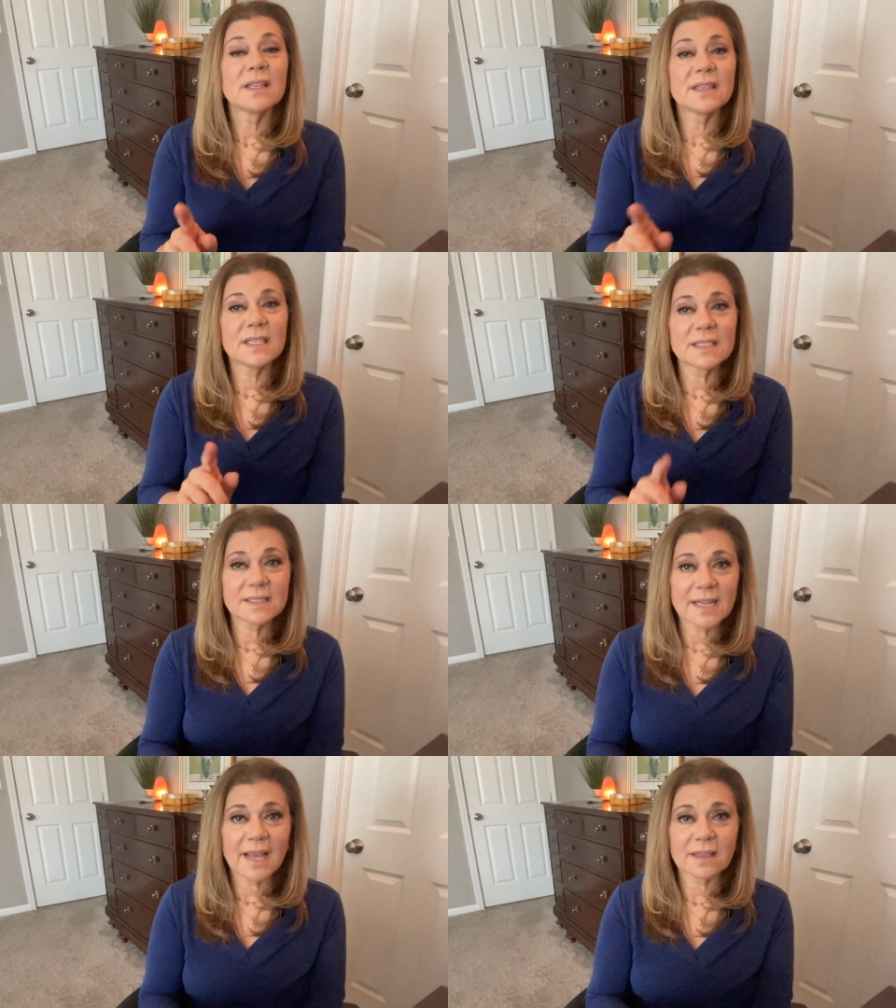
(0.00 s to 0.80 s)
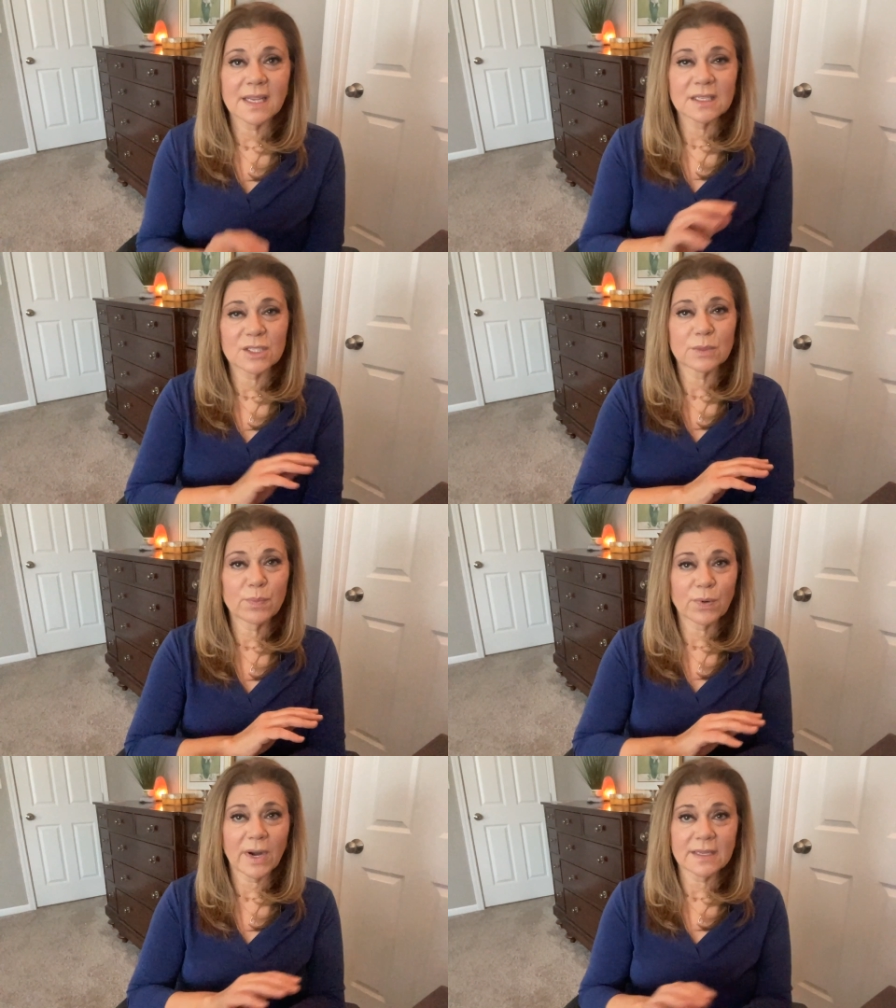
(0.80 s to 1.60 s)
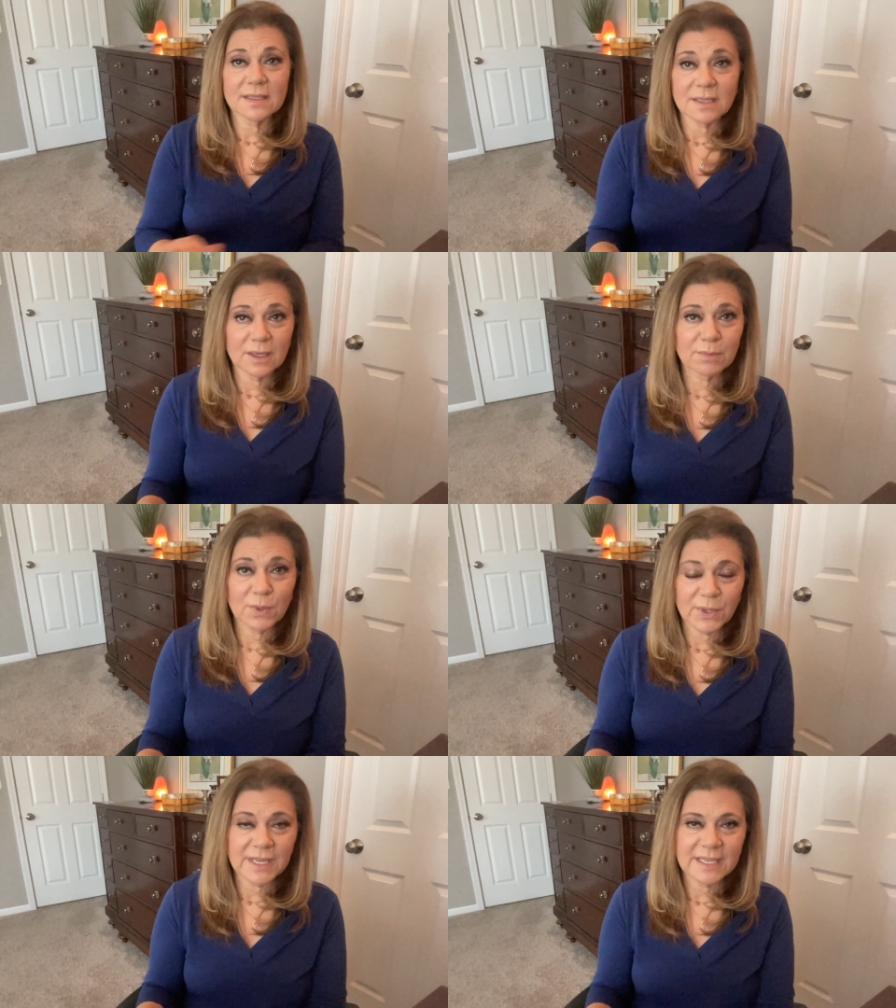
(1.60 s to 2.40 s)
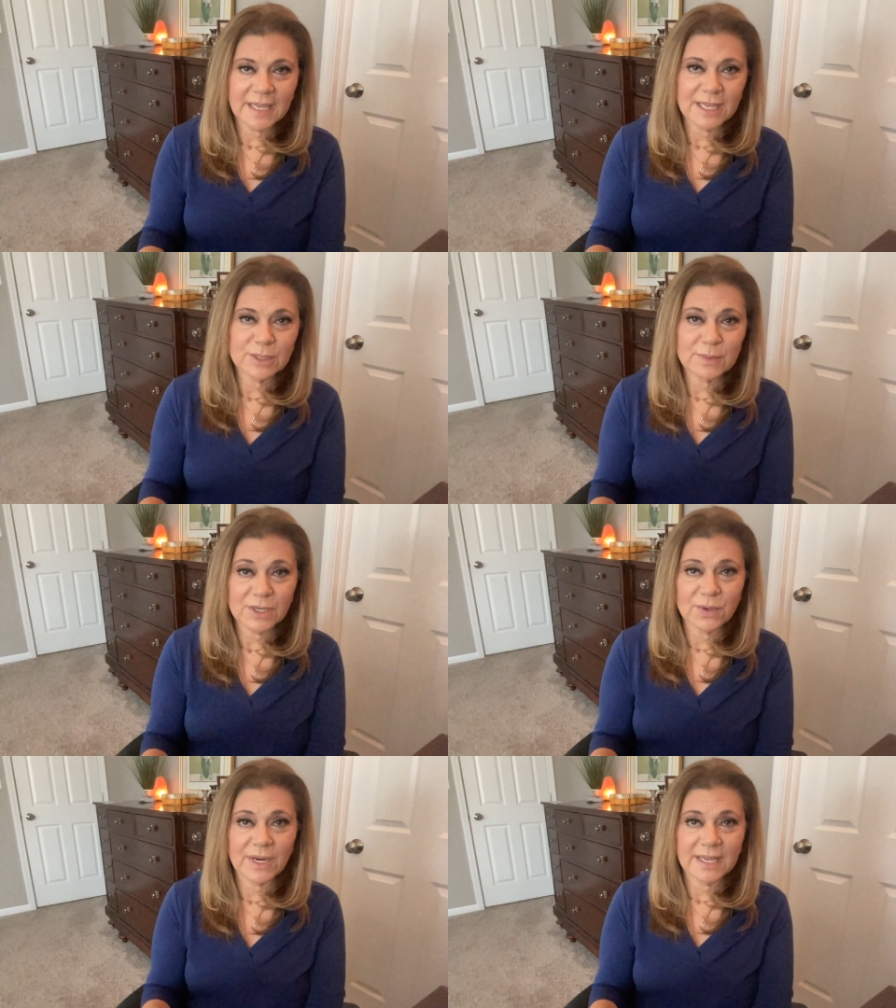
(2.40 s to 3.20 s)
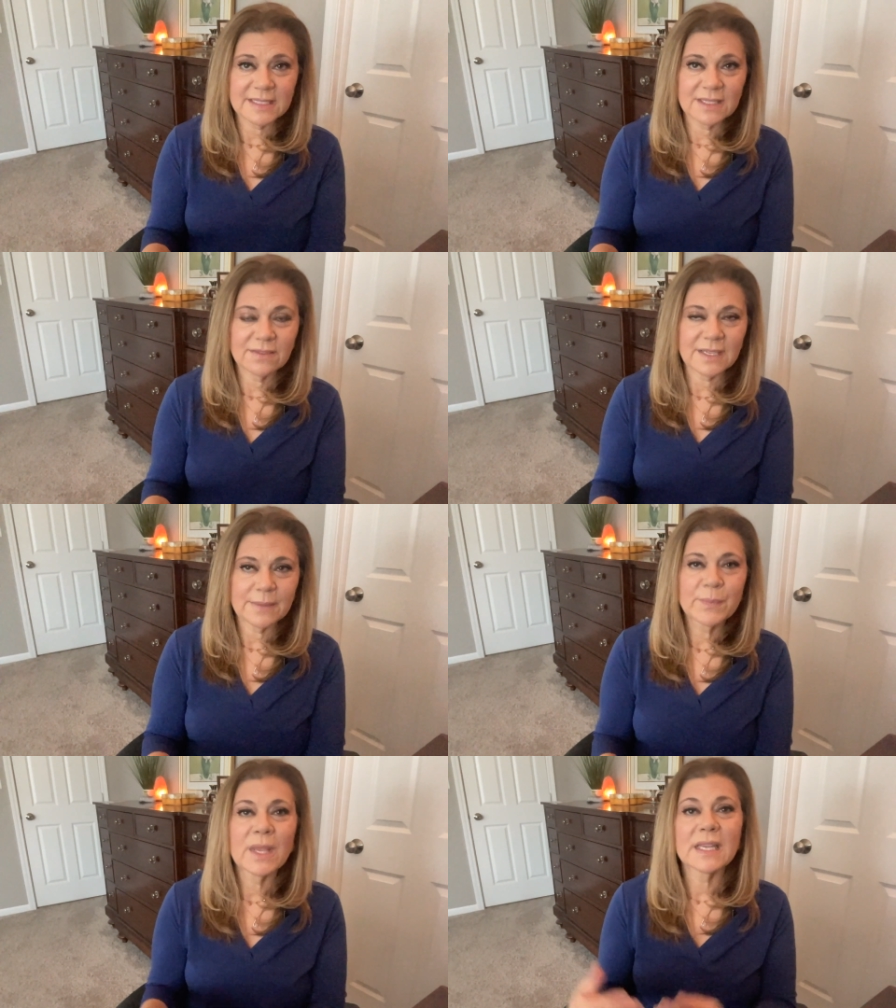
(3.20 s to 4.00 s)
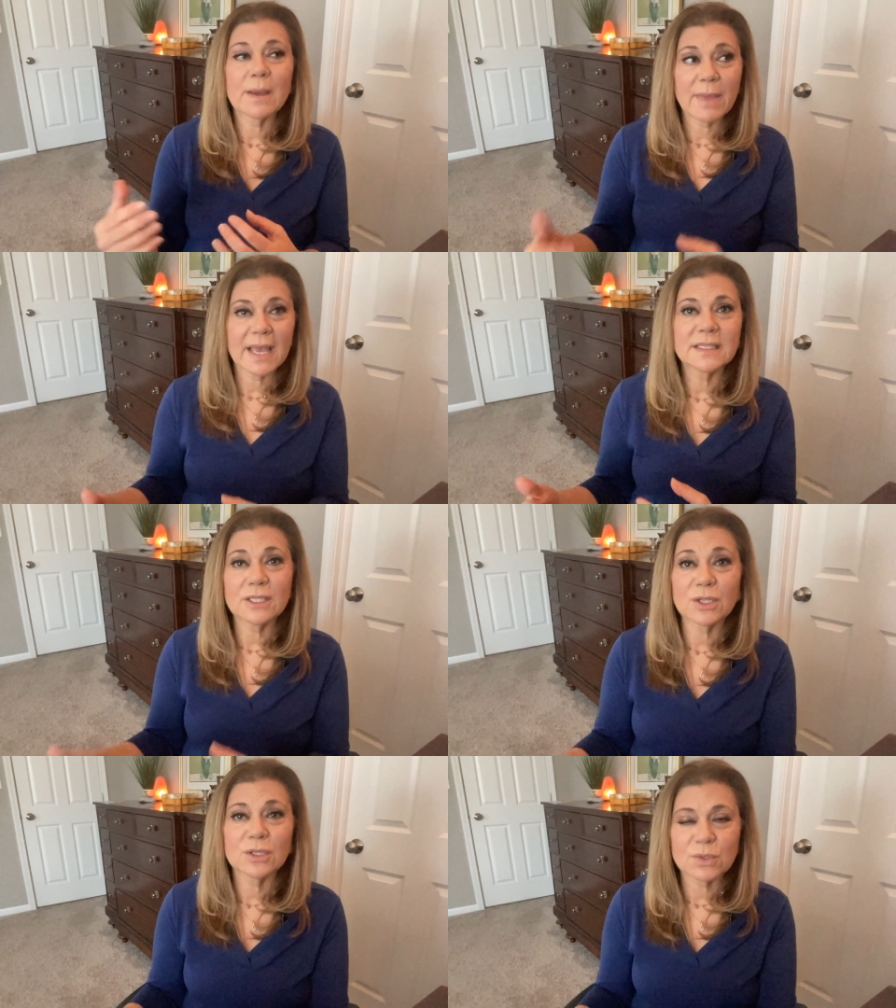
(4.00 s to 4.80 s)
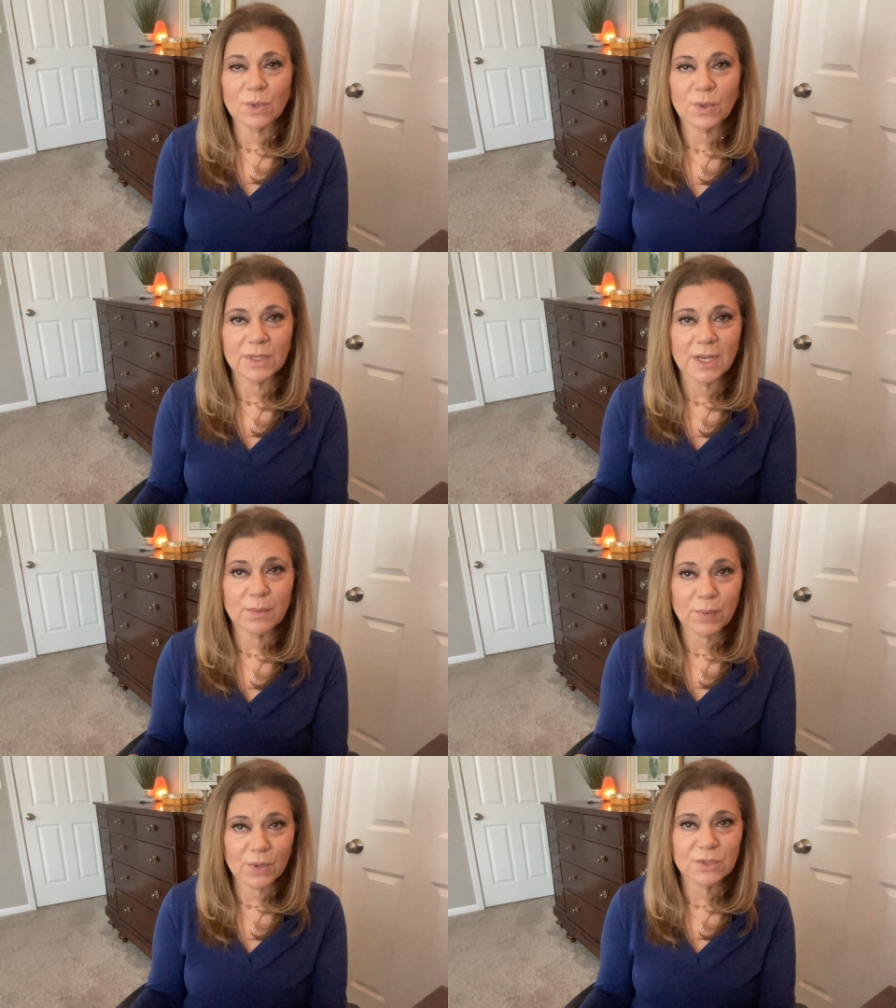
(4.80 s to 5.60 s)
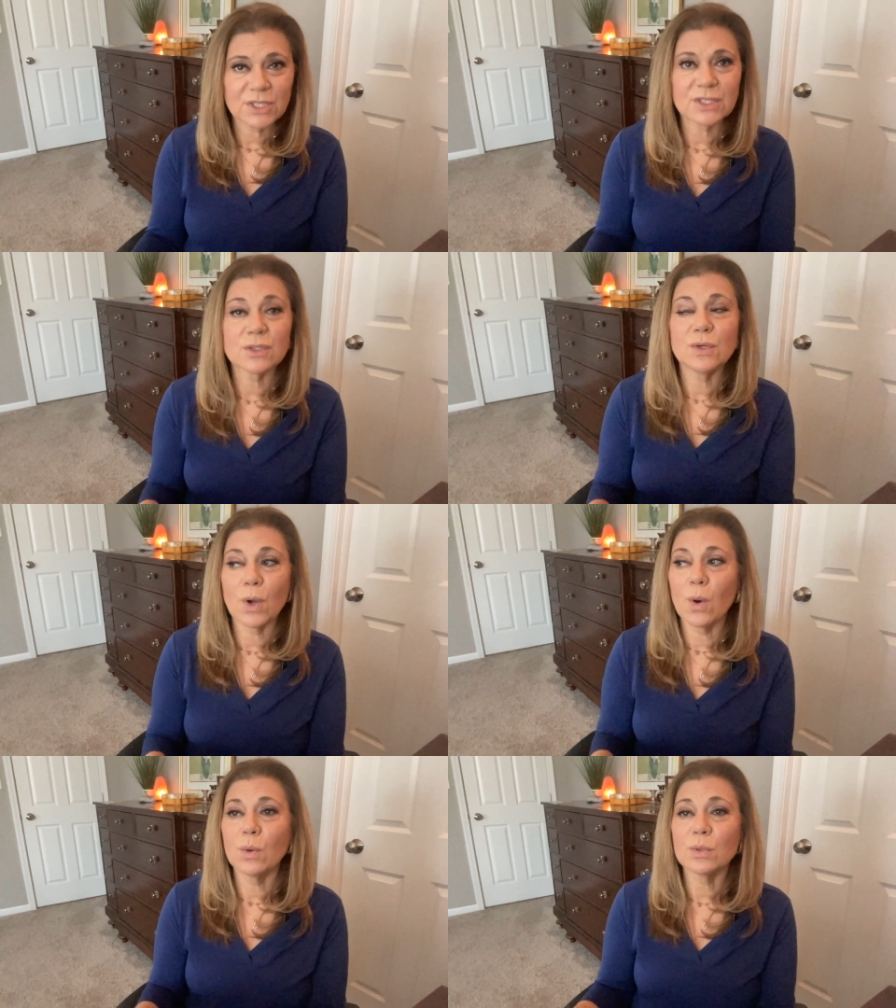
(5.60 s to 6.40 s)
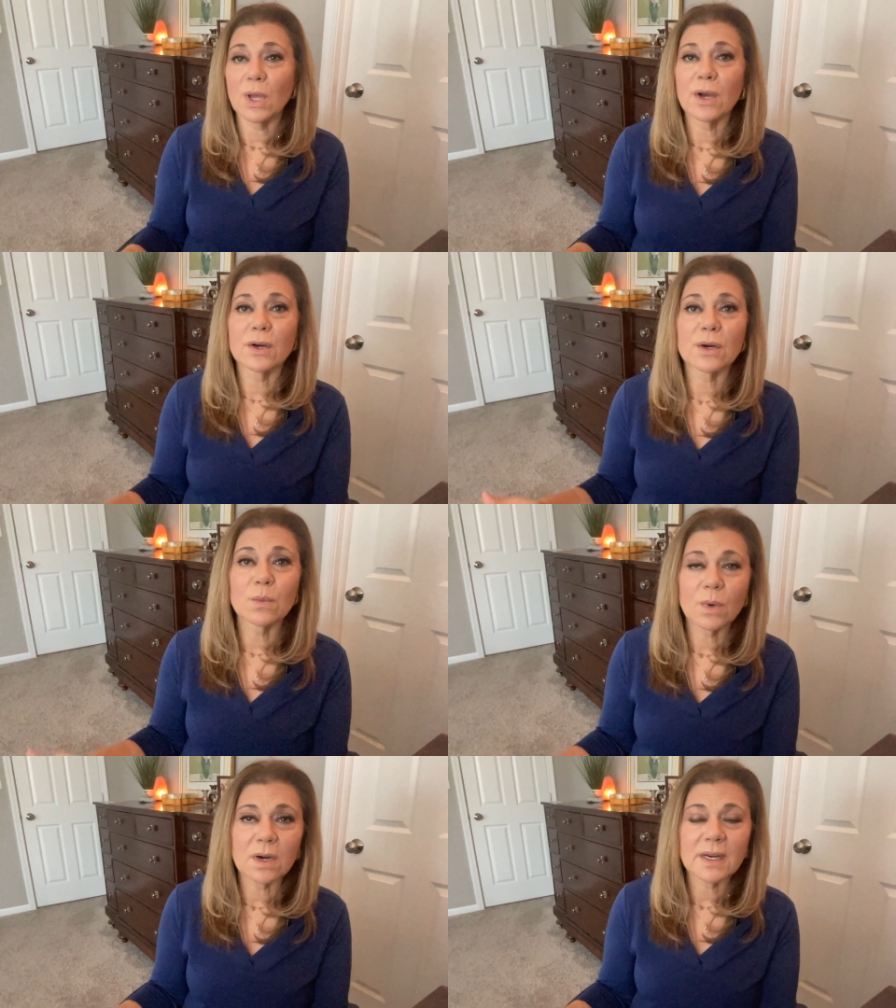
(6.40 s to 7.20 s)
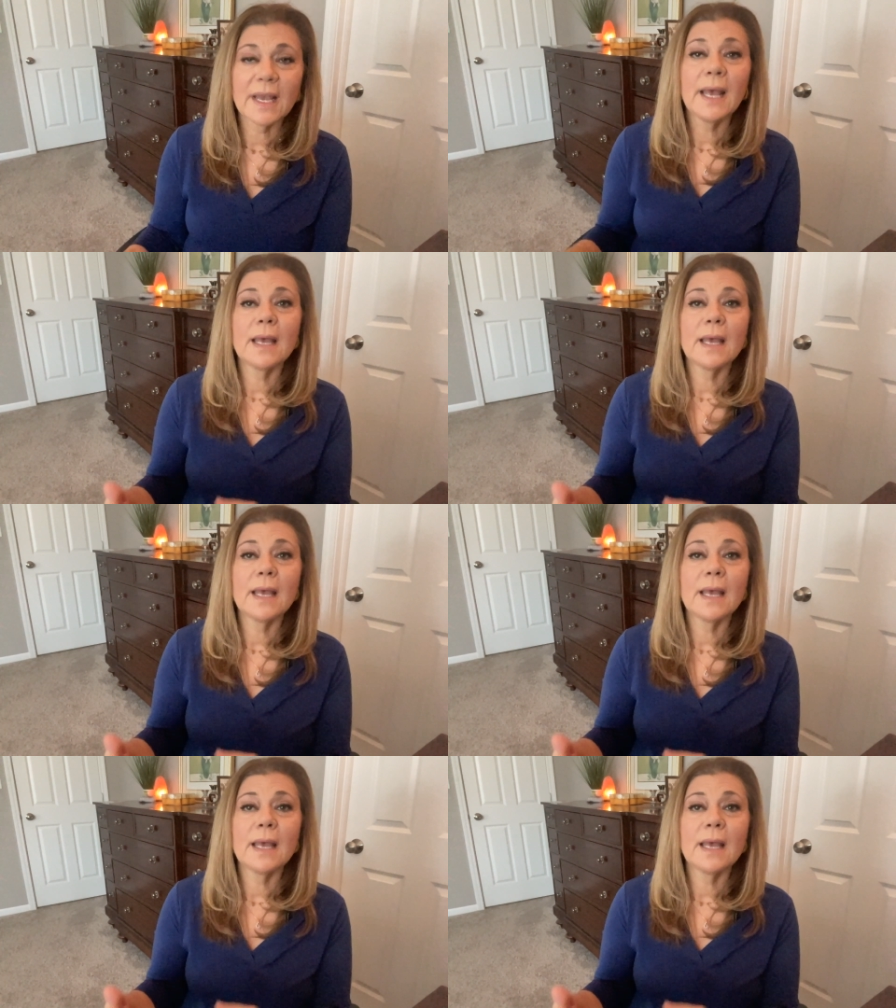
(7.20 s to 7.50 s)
This style can suppress employee engagement and creativity. Command and control approaches no longer work.